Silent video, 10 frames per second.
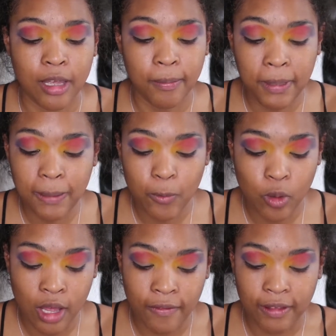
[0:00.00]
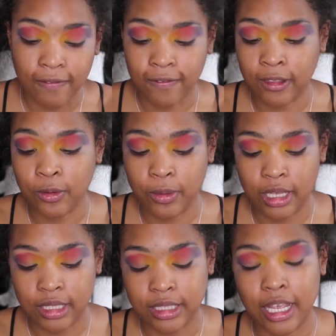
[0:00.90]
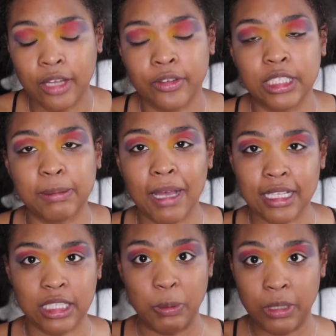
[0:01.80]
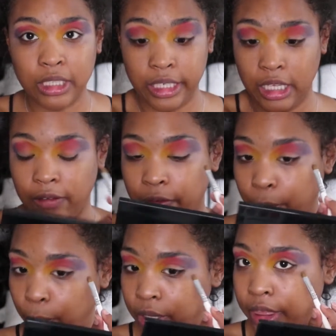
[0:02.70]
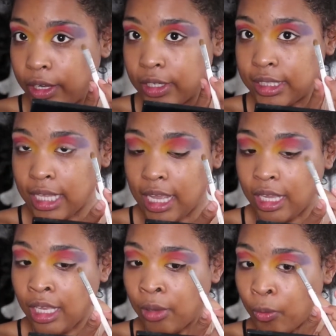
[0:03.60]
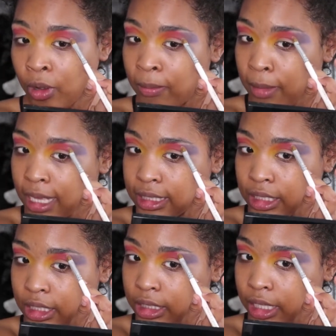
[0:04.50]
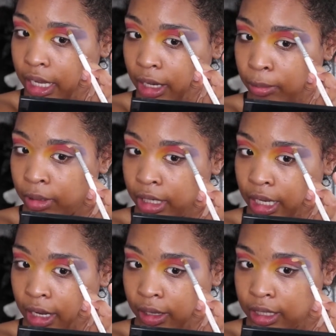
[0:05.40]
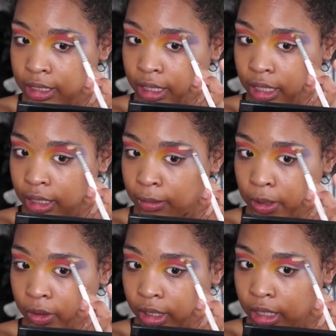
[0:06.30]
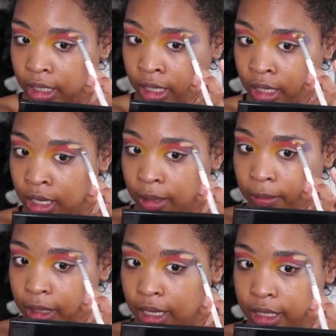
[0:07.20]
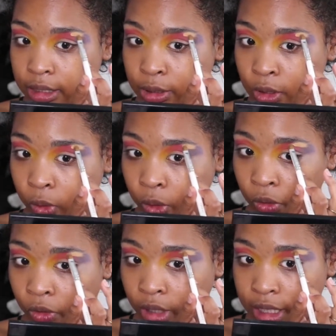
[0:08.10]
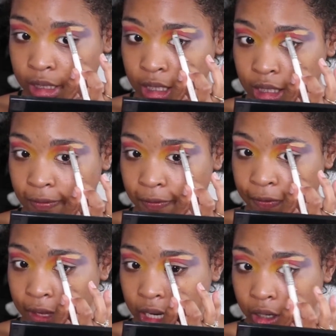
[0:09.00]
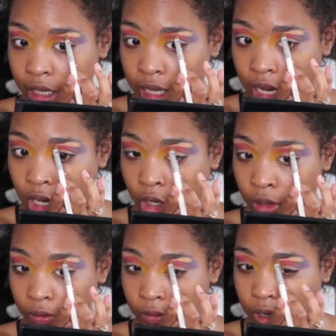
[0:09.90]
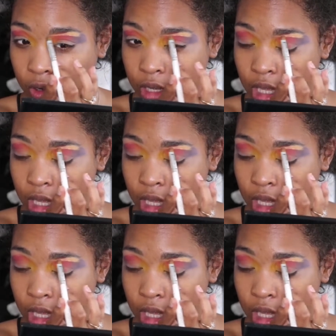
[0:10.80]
people of influence take responsibility for what they're saying and what messages they are putting out into the community. Because no new friends is very hurtful.